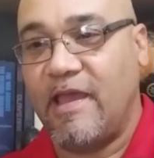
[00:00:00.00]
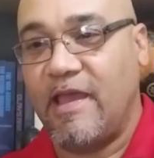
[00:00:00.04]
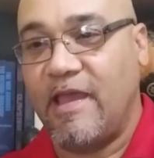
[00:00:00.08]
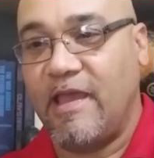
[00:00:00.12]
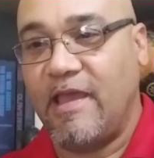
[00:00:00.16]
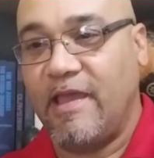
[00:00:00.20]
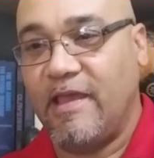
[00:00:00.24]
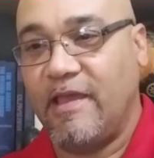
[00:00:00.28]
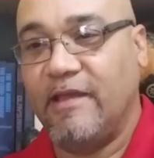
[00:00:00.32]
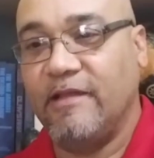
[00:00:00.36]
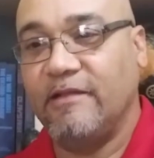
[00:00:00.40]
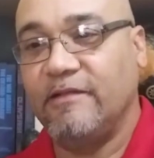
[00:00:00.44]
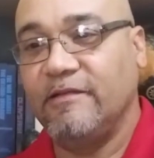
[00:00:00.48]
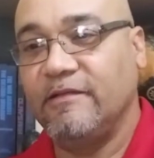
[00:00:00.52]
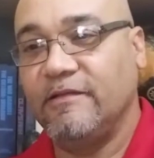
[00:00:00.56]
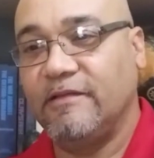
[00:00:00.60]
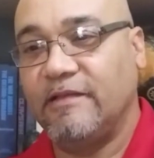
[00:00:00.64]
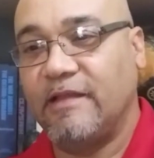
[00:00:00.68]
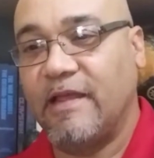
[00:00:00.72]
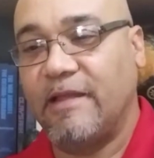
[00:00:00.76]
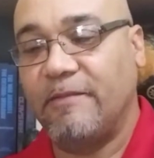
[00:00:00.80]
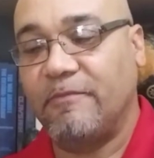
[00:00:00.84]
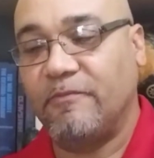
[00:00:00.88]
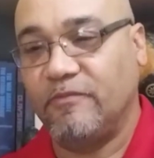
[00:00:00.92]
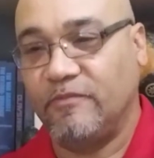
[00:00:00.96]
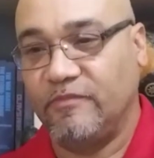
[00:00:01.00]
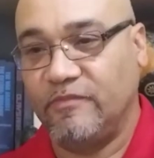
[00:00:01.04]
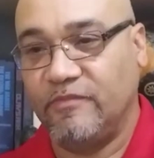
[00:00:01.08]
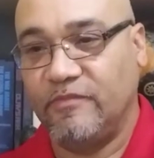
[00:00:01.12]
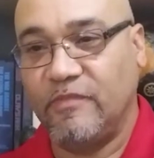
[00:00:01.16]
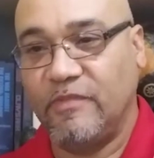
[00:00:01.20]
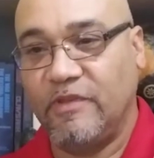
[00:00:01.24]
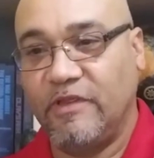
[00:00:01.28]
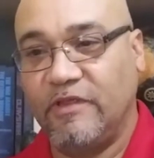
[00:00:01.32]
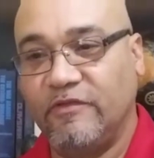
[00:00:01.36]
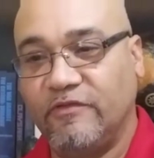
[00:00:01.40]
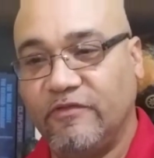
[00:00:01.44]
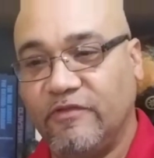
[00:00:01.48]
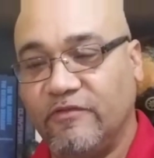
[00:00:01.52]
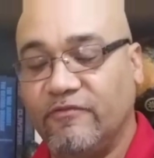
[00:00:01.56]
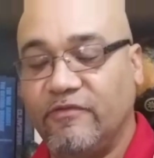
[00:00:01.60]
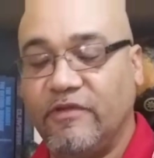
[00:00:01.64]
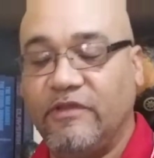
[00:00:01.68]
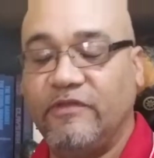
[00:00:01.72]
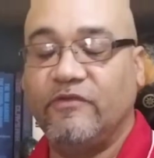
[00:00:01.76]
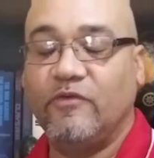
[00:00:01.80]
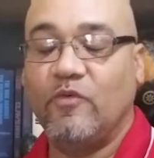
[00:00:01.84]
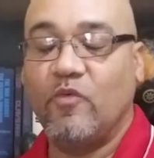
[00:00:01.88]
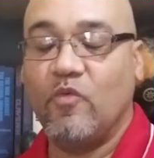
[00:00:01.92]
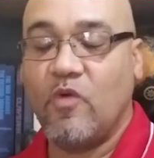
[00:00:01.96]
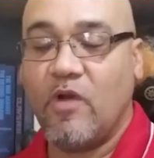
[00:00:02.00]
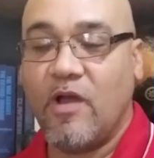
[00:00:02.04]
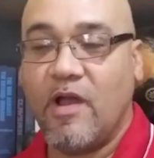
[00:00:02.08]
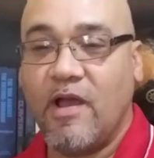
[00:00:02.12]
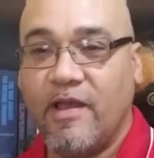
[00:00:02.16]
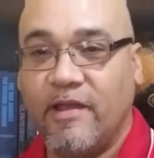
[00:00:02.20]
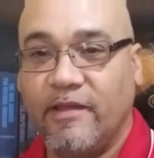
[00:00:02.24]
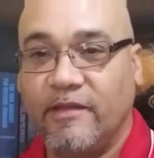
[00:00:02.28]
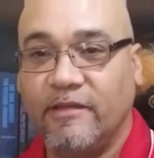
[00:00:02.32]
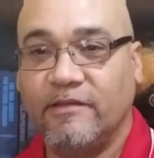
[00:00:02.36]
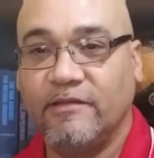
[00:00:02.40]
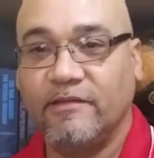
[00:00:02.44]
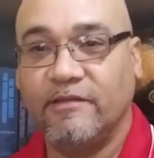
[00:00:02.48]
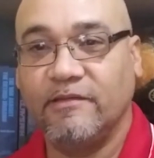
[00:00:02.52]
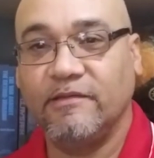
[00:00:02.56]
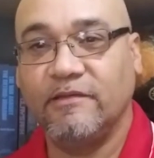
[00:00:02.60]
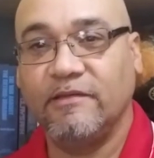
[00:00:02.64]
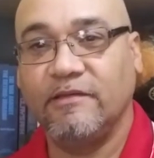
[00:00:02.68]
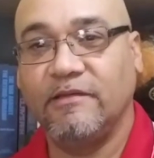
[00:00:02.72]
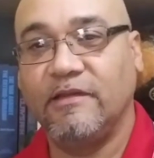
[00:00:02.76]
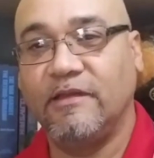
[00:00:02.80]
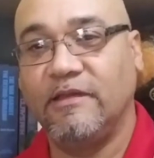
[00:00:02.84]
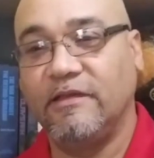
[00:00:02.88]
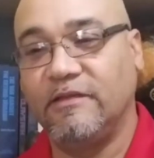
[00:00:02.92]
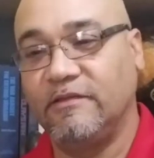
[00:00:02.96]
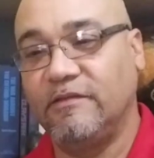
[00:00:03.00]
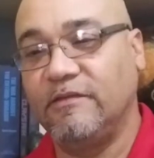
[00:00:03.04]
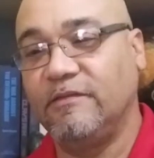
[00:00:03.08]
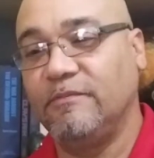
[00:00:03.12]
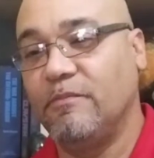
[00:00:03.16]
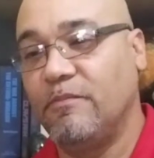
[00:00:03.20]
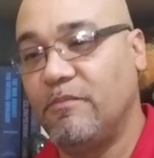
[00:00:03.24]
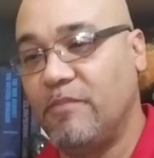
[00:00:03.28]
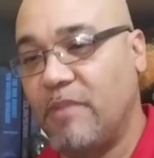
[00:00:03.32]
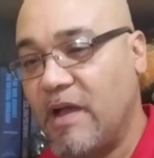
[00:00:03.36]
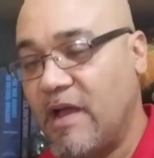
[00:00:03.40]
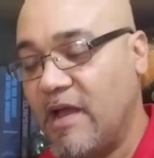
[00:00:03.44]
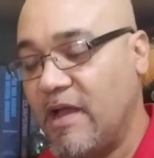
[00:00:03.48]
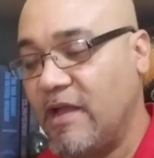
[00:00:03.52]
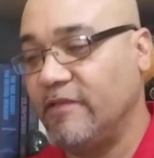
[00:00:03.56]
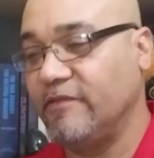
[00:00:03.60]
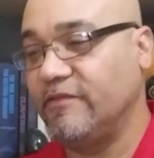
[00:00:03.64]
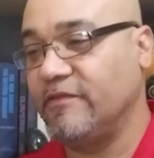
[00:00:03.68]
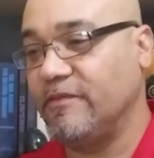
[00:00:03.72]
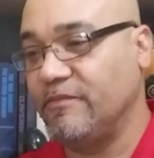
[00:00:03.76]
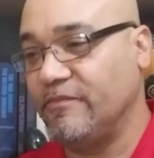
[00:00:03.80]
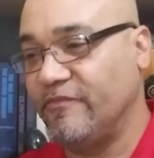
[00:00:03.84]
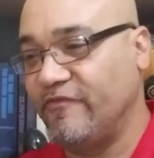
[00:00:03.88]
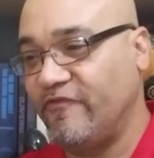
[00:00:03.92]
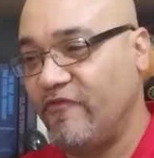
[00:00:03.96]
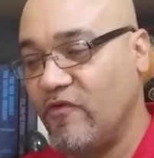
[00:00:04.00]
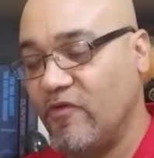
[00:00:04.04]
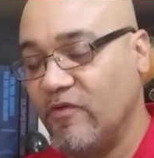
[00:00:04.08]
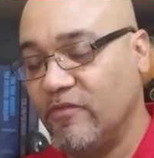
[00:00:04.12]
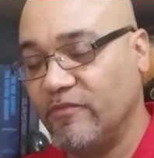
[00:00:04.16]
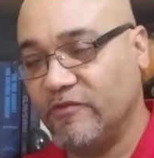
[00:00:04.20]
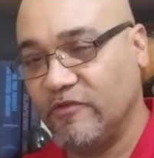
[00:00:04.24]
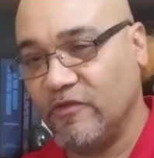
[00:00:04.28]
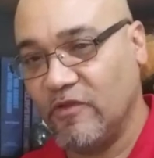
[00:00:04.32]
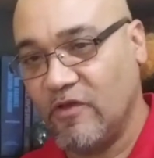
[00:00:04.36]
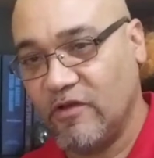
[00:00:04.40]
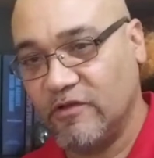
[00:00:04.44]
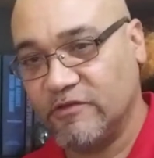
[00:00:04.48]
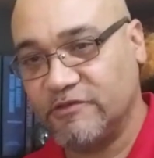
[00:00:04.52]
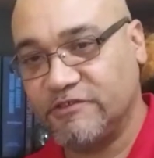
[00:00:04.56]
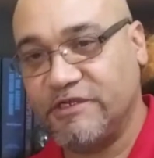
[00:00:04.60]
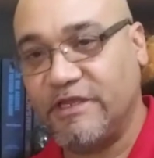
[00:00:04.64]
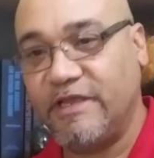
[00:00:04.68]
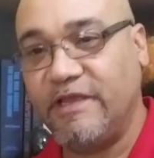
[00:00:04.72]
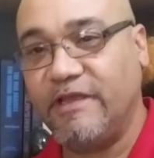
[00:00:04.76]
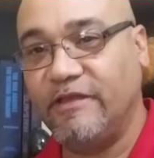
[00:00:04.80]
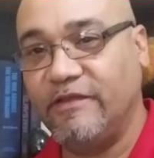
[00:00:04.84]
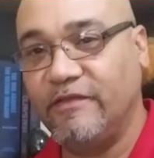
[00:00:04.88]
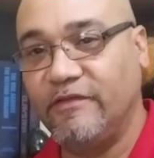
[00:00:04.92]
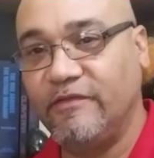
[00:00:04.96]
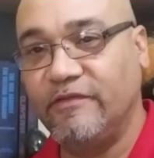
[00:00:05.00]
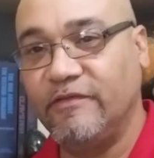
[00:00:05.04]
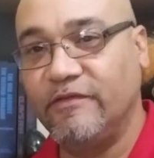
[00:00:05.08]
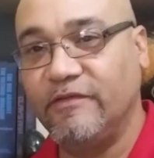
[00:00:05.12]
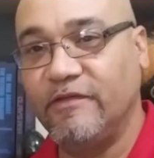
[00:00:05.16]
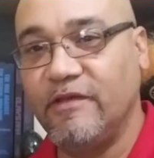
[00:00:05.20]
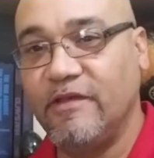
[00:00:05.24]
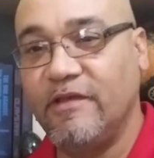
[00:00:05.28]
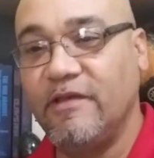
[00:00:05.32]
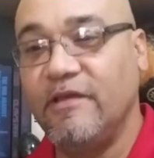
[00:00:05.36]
And that is the reason why it bonds and forms long chains,